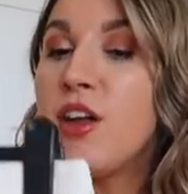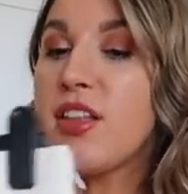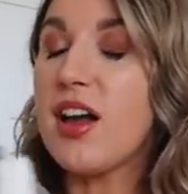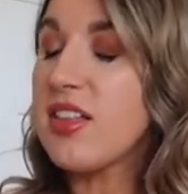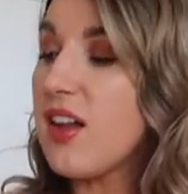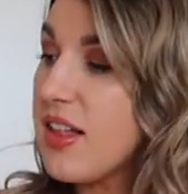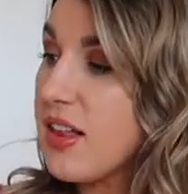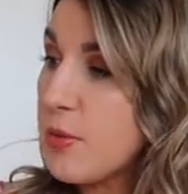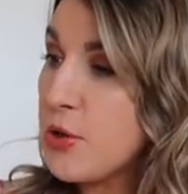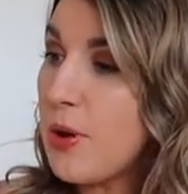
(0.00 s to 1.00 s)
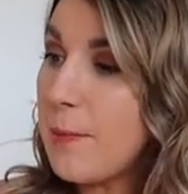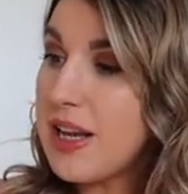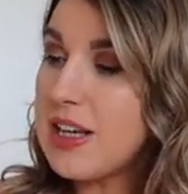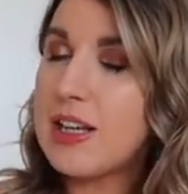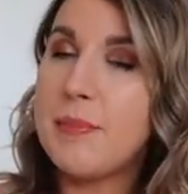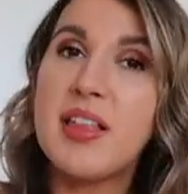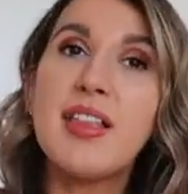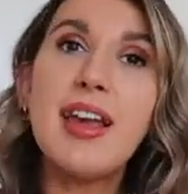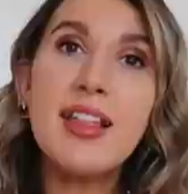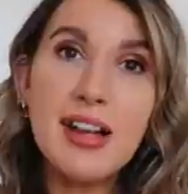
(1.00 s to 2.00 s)
So I sized up to a medium.
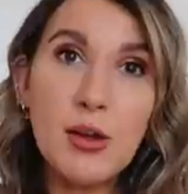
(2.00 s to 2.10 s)
This is a